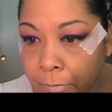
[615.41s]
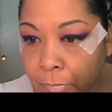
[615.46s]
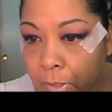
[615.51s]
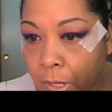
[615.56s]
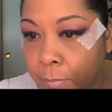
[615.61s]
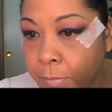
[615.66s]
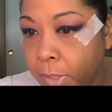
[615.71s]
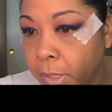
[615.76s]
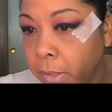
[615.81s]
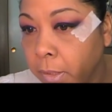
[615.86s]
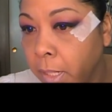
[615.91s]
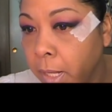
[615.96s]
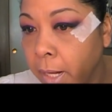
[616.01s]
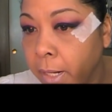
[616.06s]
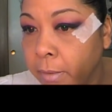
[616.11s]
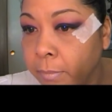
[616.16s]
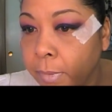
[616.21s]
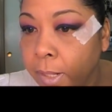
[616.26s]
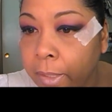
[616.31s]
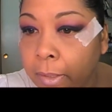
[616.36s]
I'm going to
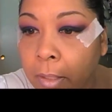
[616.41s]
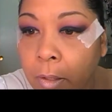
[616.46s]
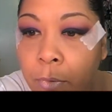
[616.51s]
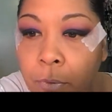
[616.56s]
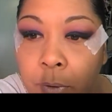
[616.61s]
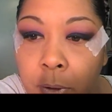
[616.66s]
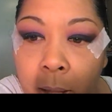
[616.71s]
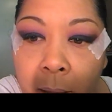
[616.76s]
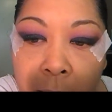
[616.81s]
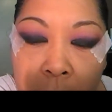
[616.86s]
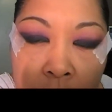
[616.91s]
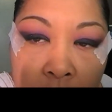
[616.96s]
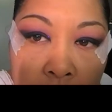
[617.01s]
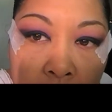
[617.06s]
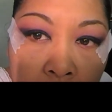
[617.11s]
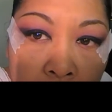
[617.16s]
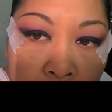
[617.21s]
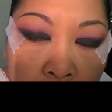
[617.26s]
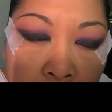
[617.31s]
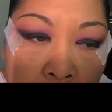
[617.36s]
line my lower lash
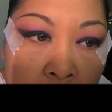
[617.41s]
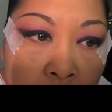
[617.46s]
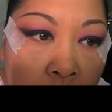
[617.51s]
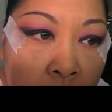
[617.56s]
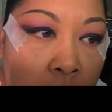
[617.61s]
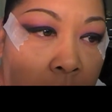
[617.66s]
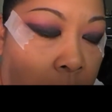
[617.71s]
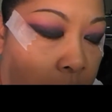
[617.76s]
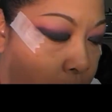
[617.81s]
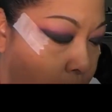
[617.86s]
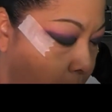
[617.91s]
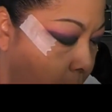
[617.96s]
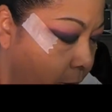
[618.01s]
line right quick